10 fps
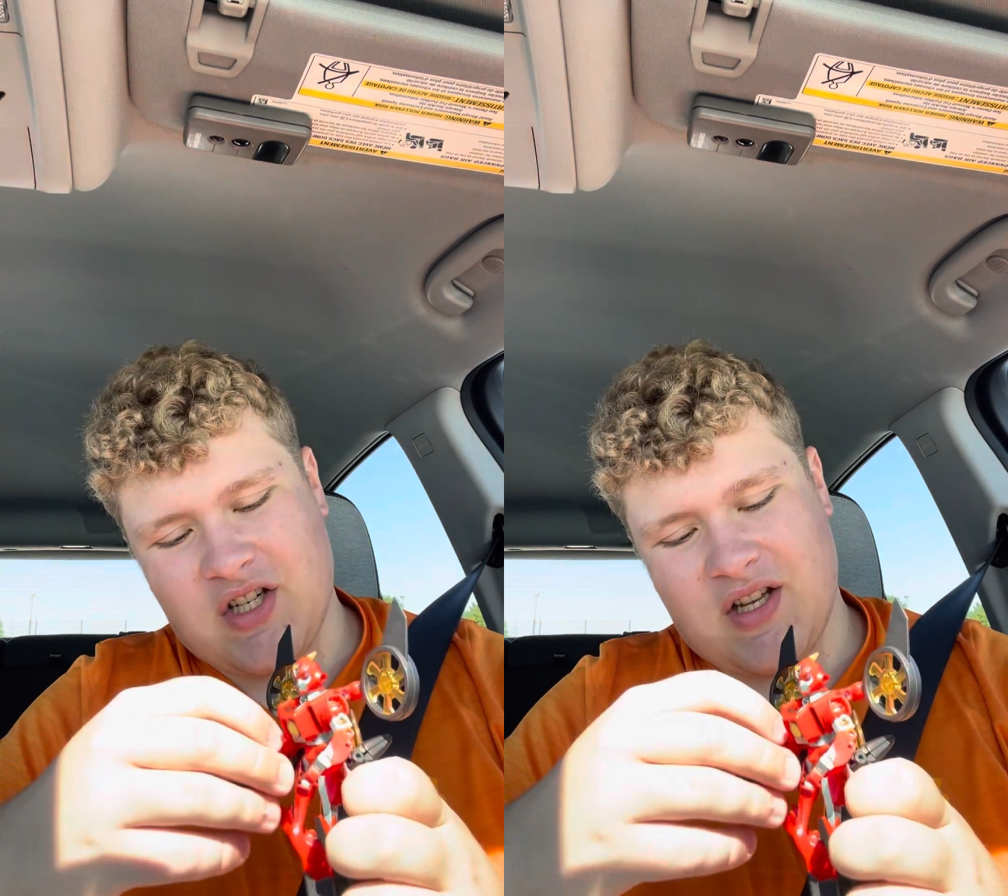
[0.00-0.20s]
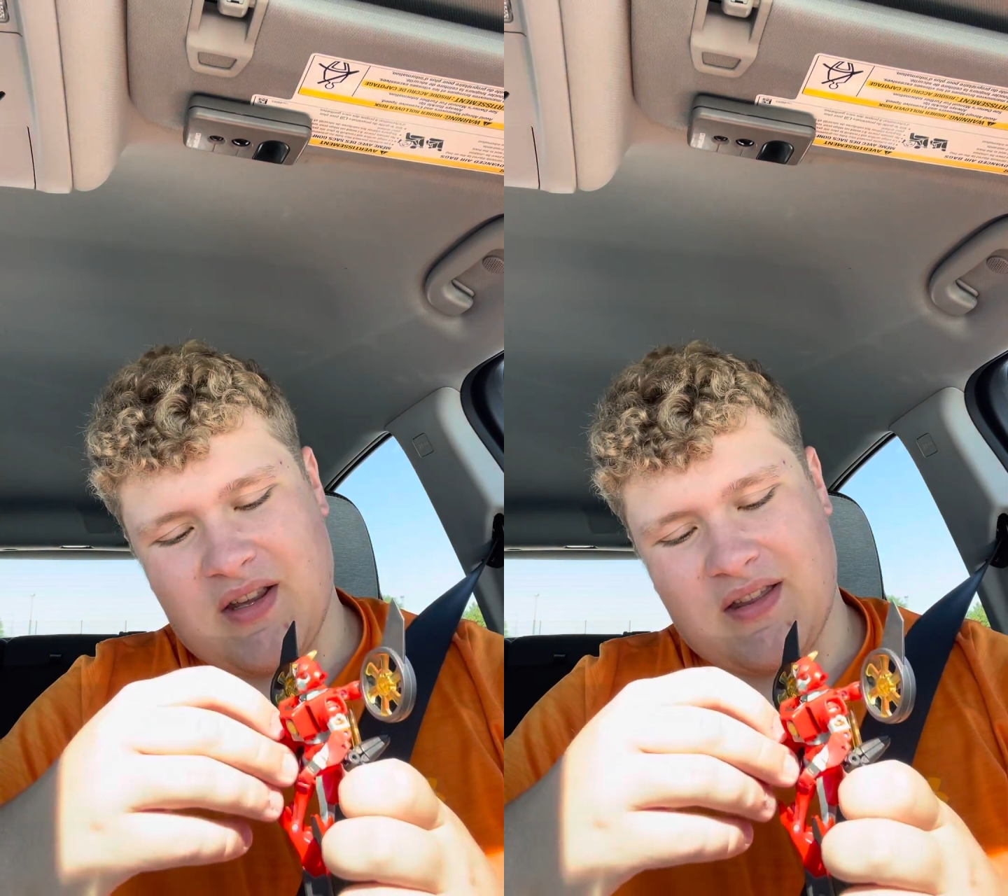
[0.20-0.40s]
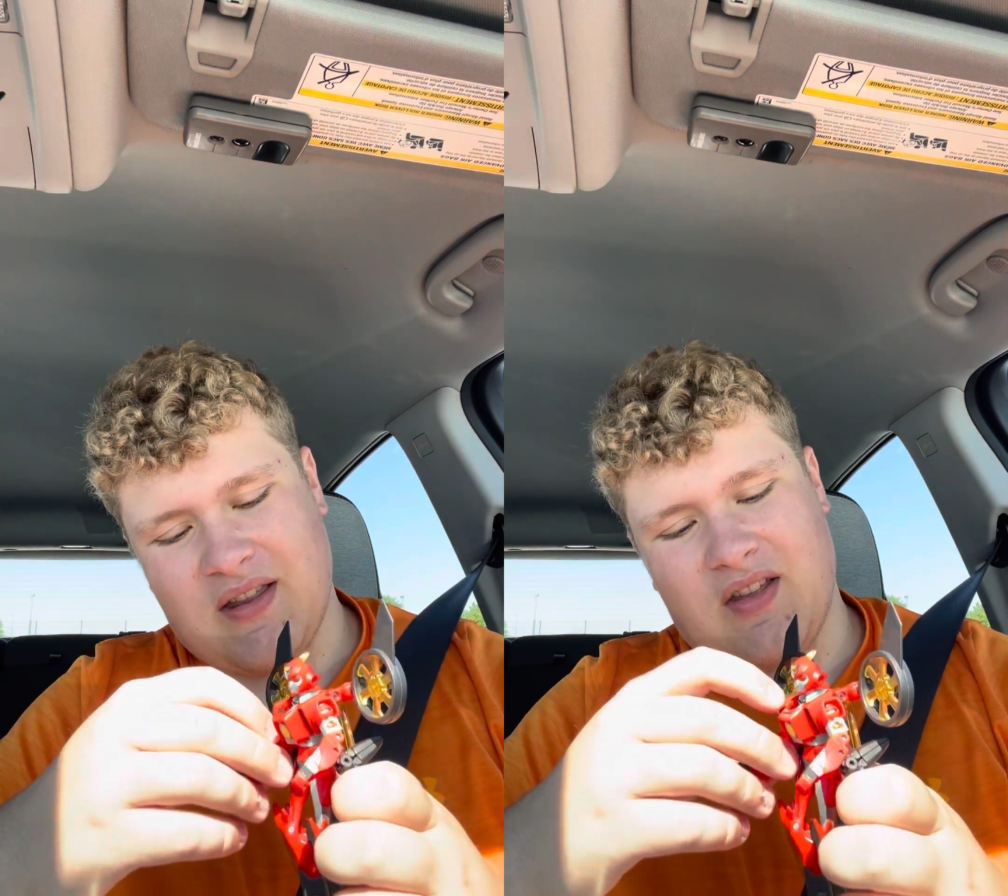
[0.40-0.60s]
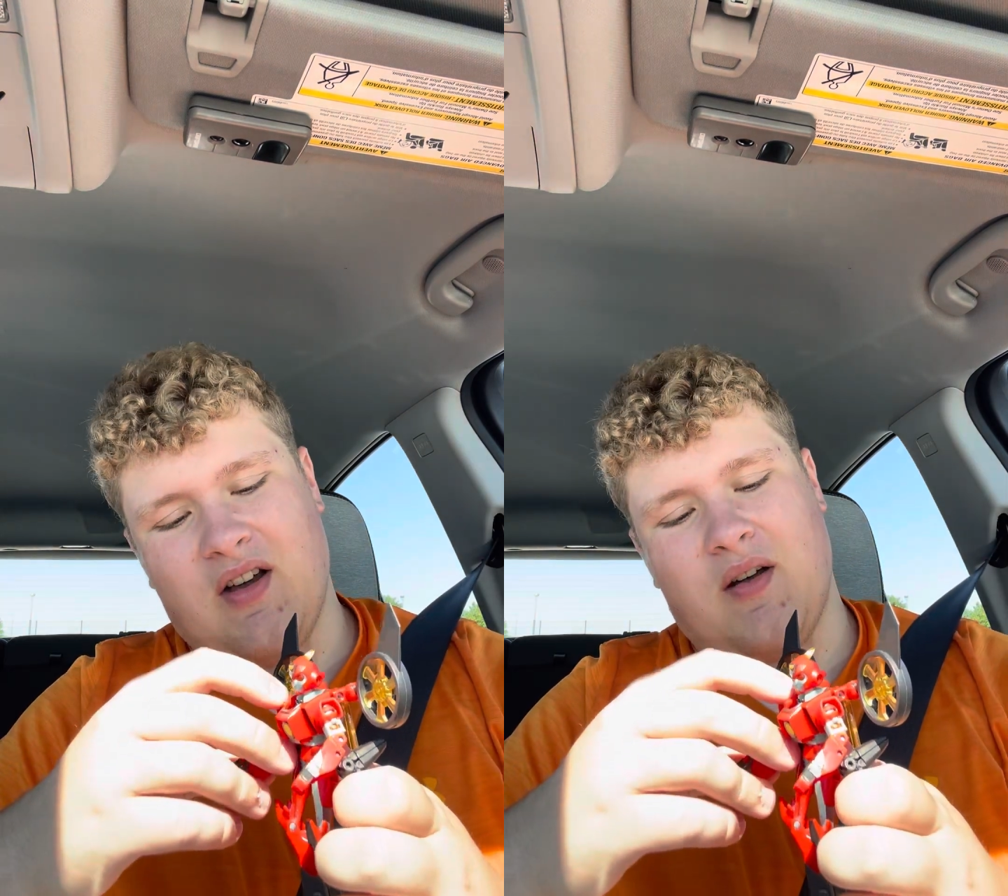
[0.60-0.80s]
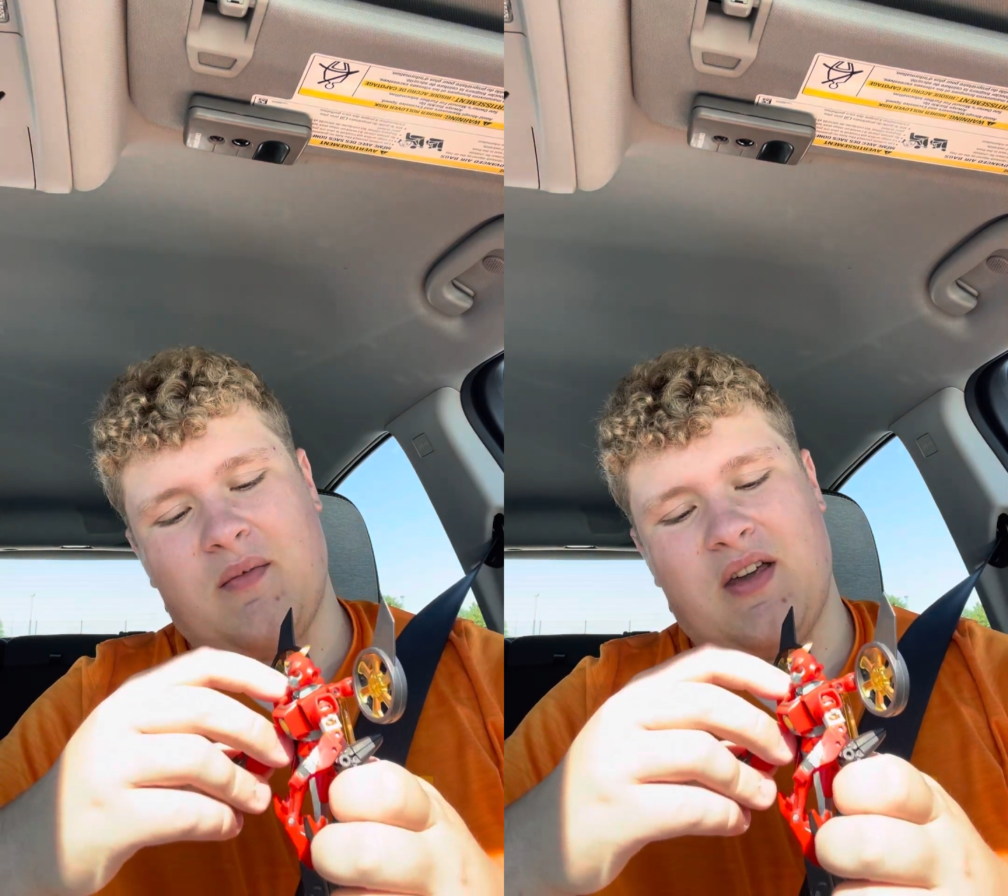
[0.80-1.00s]
because I think the
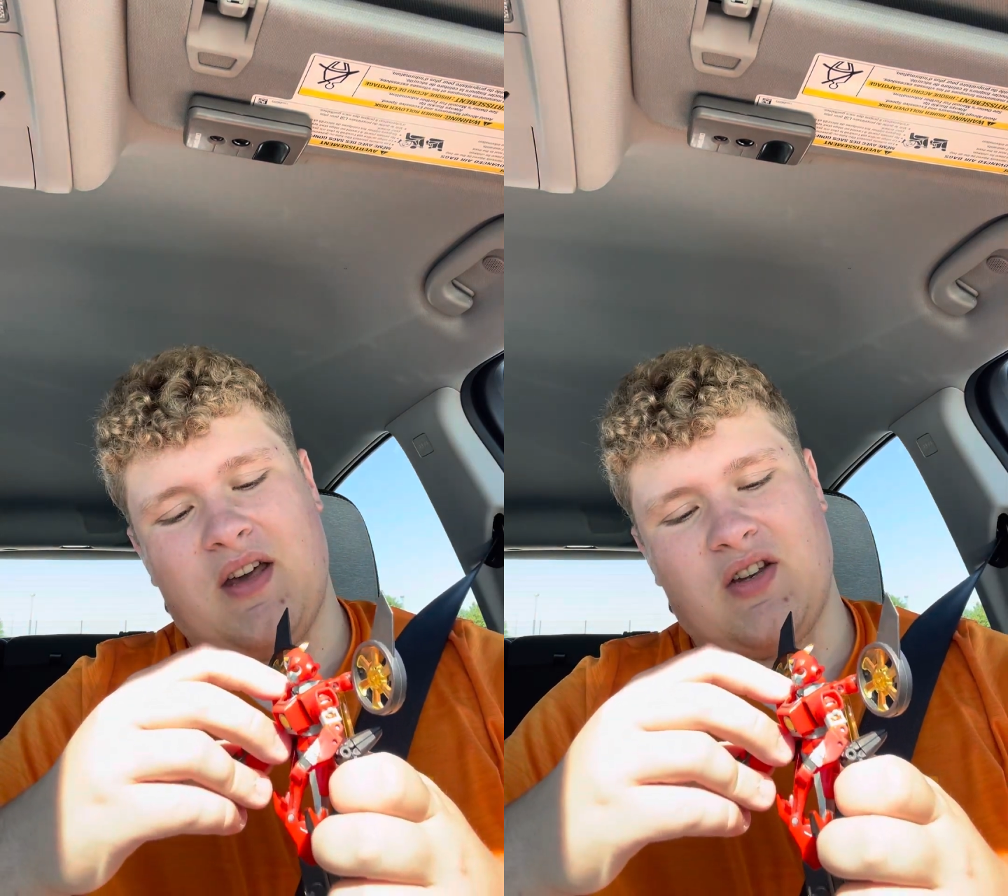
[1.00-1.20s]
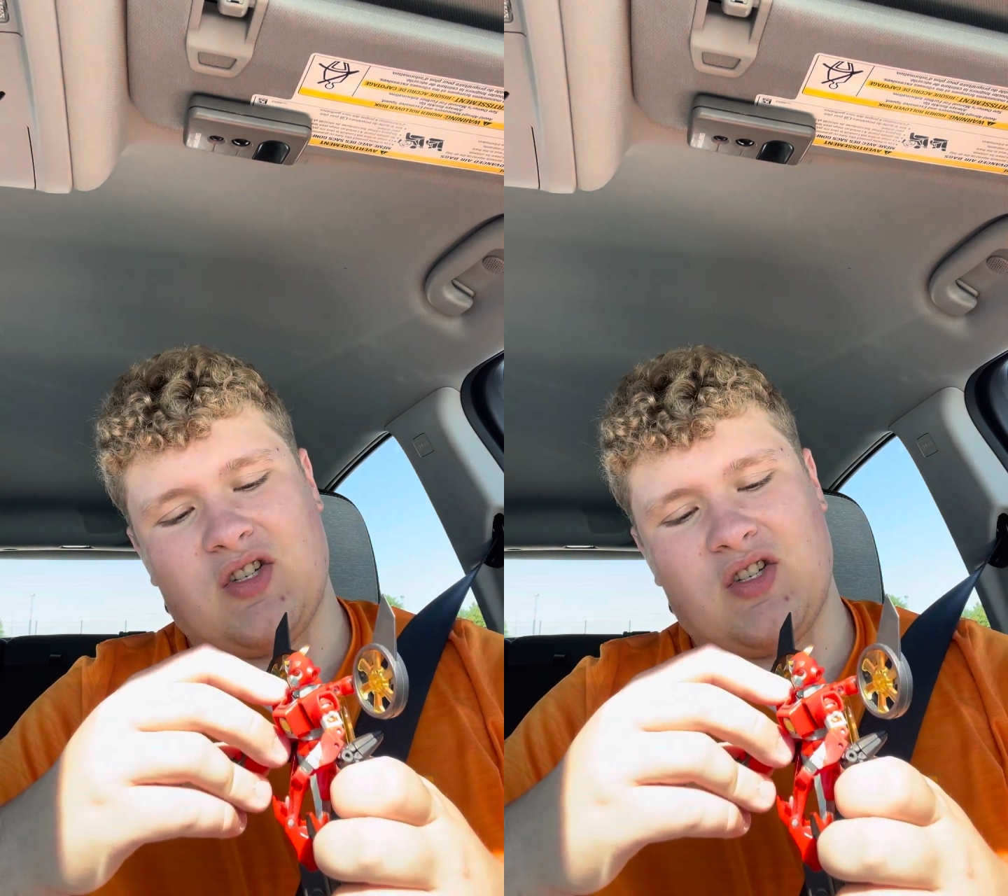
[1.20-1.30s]
arm cannon